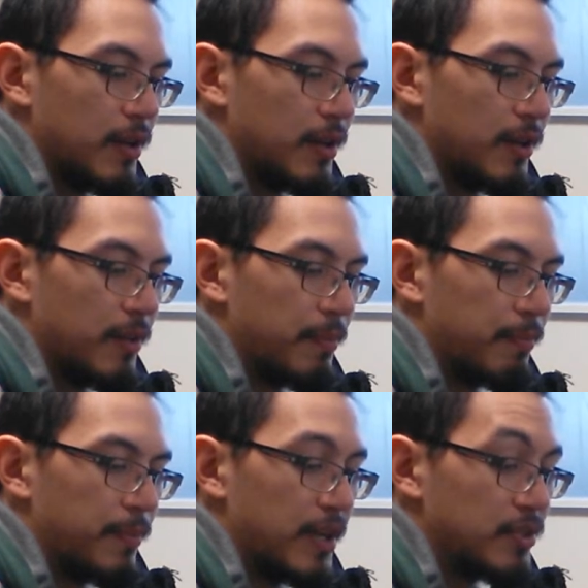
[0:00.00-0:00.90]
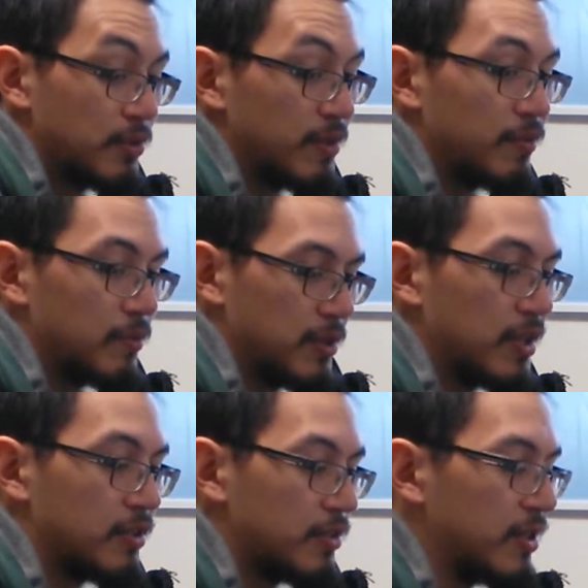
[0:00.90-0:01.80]
I do
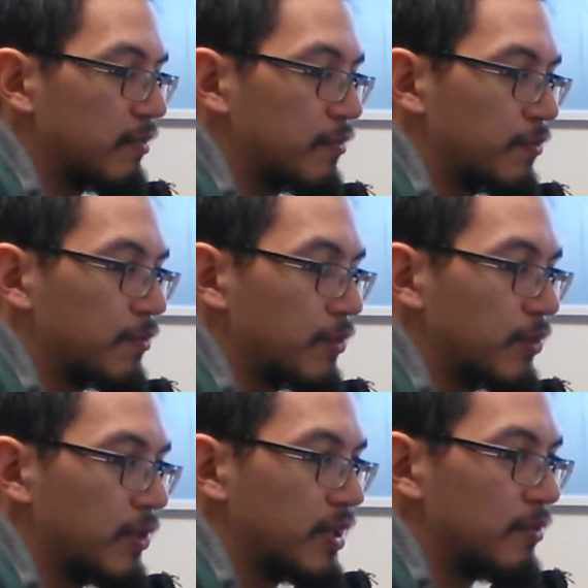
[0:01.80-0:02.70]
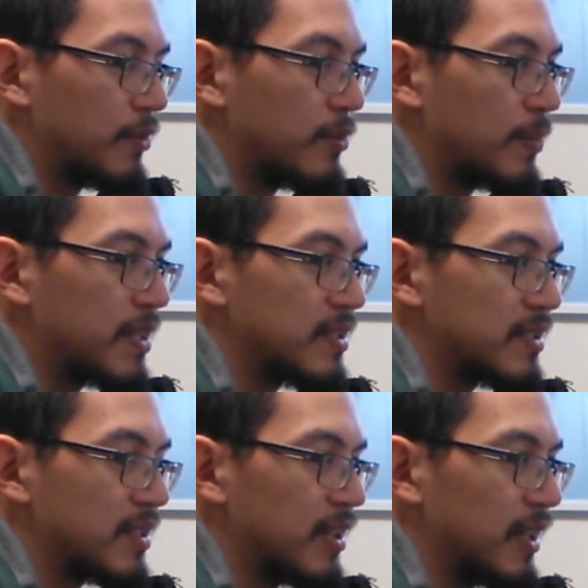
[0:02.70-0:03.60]
have quite a few
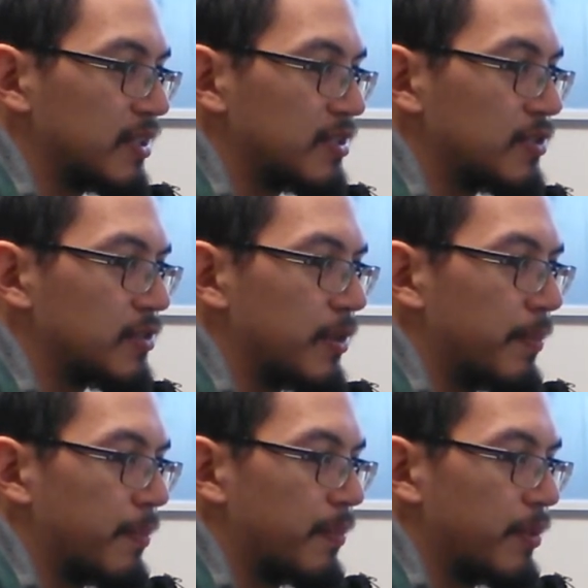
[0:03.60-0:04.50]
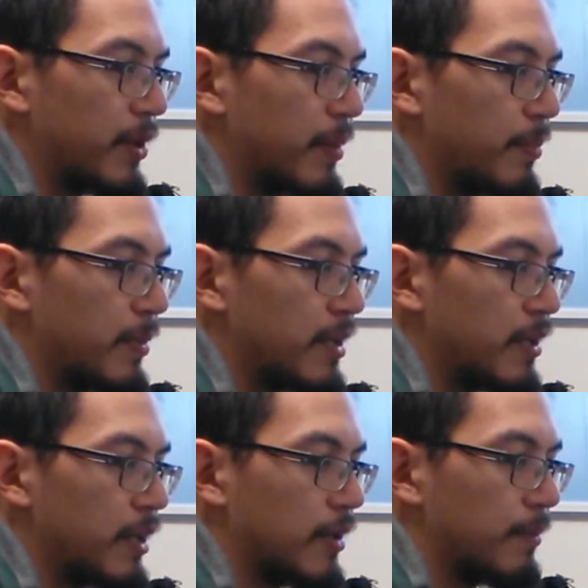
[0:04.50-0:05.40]
paintings I'd like to put up
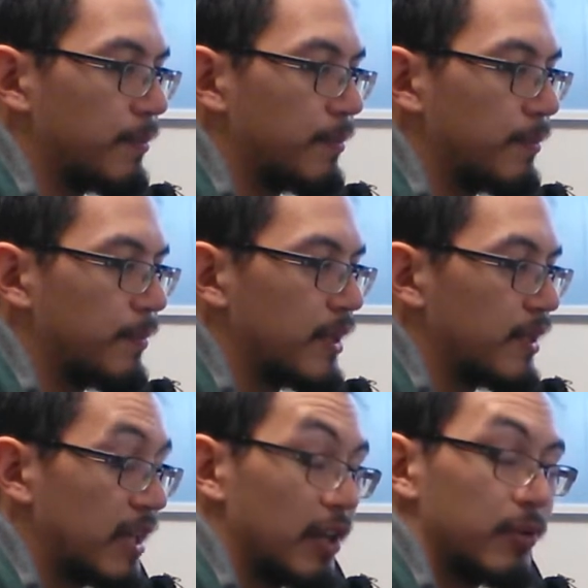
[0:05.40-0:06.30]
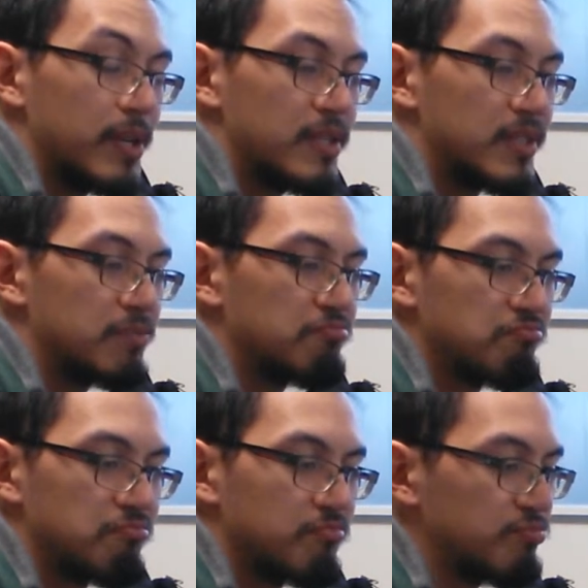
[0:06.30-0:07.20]
in galleries, and
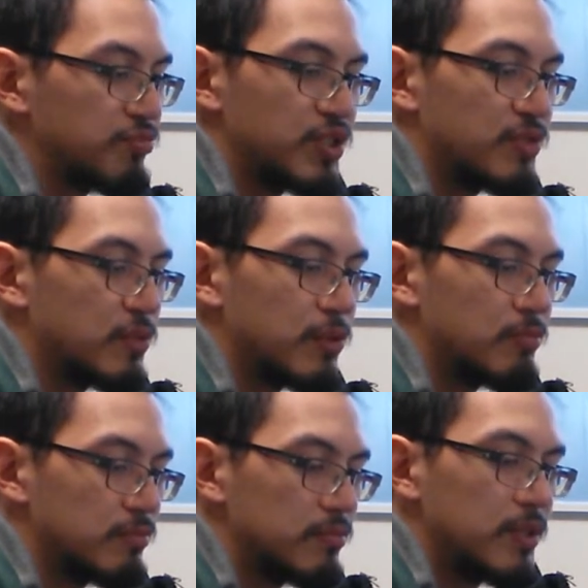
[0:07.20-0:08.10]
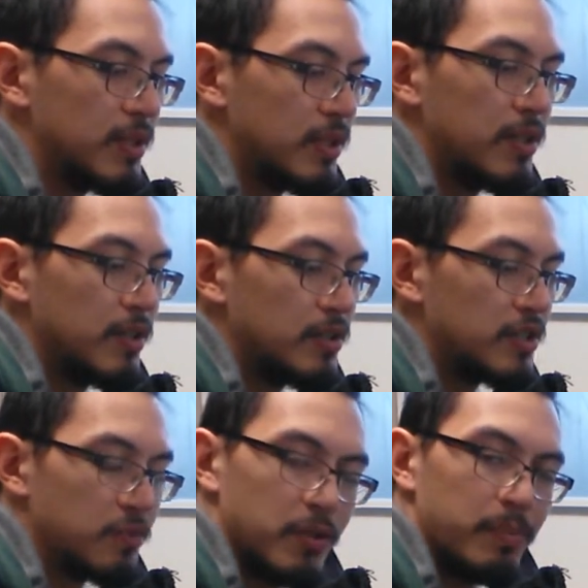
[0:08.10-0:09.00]
just for
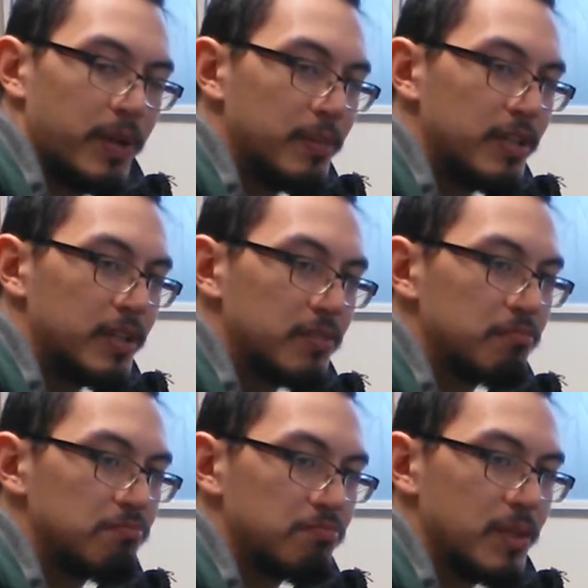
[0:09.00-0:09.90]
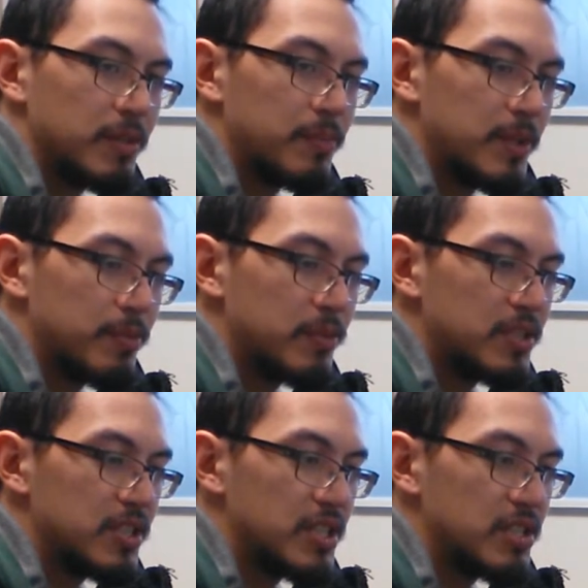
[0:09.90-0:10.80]
the public people to
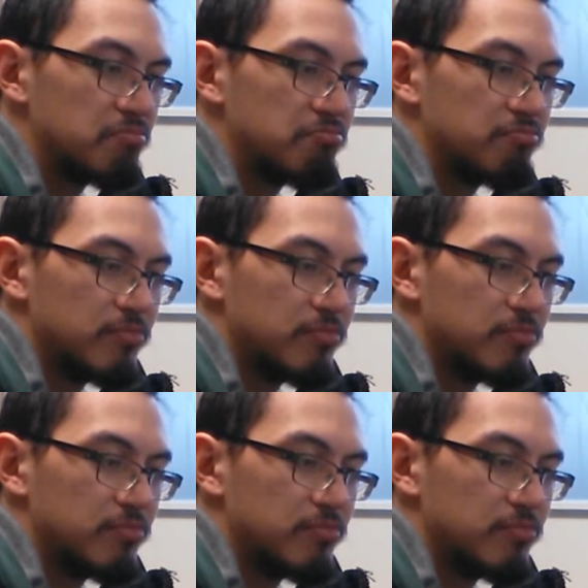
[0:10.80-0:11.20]
see, and